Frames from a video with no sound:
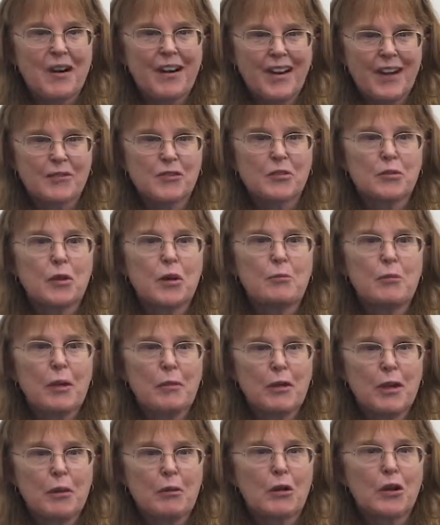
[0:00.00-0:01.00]
After all,
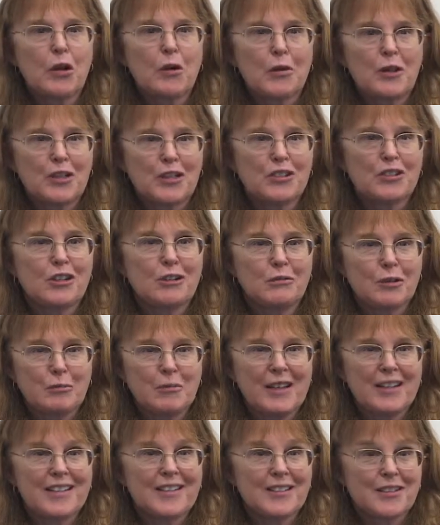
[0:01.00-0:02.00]
maybe I will go into general
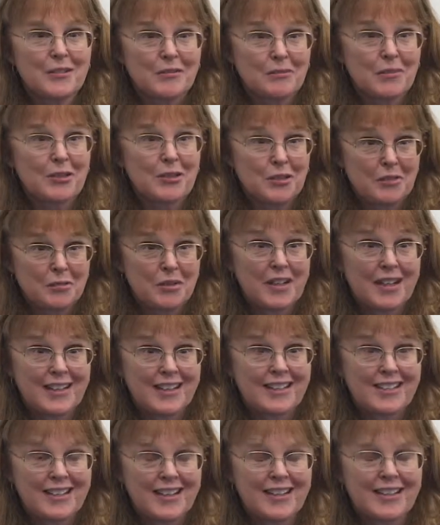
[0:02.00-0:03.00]
medicine, which is what I
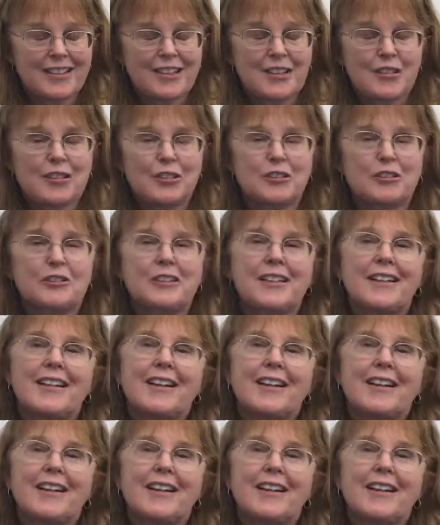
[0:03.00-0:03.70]
decided to do.